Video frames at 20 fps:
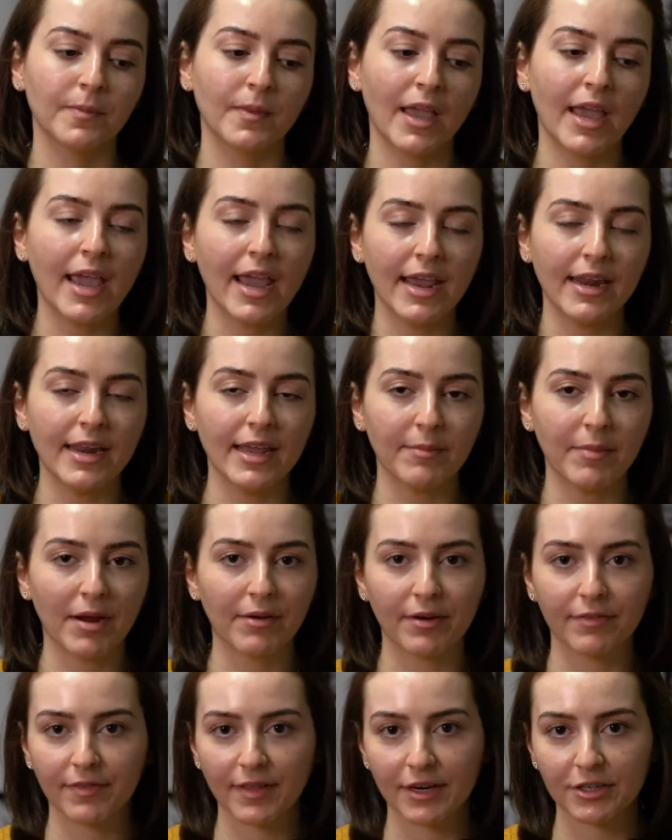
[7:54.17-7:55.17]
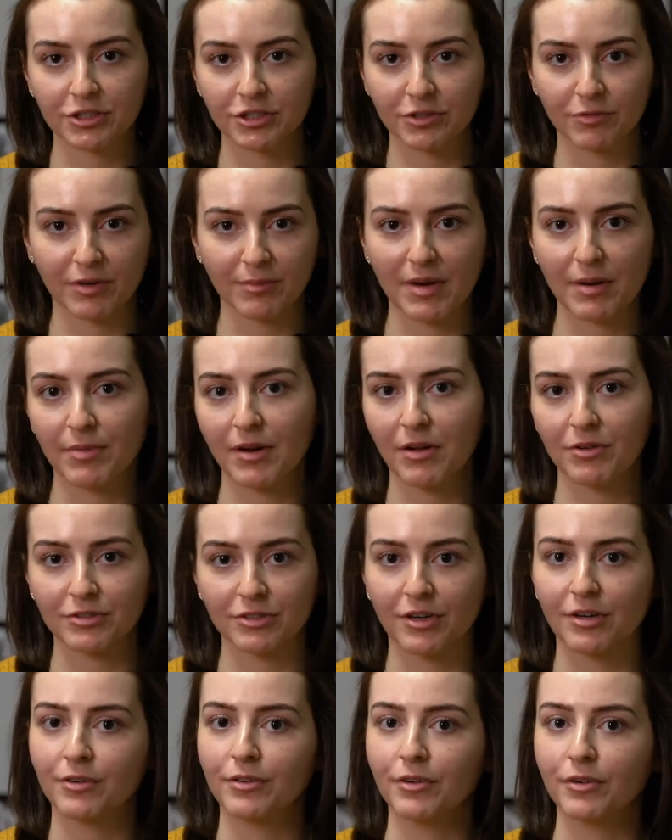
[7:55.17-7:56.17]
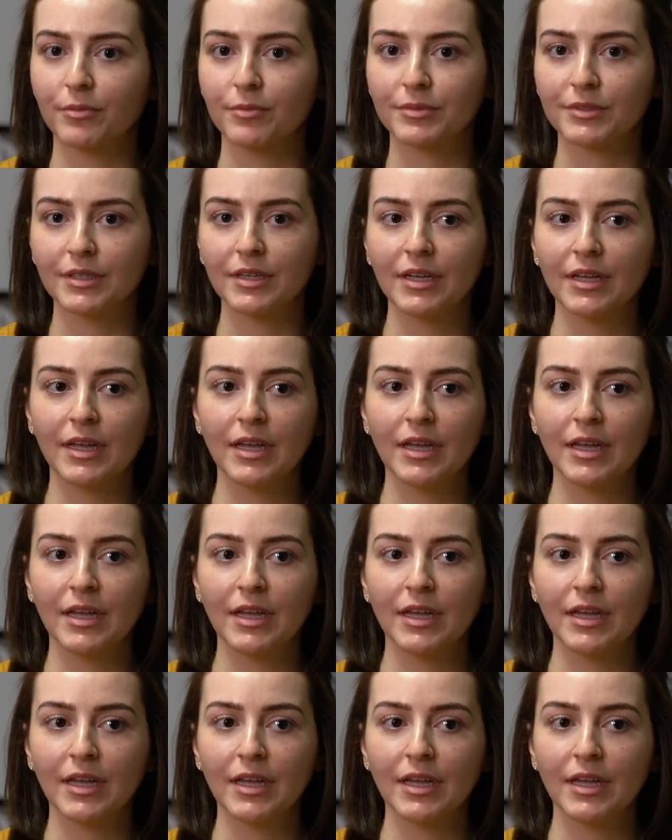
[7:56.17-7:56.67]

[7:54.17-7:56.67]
hating my reflection when my brows aren't groomed.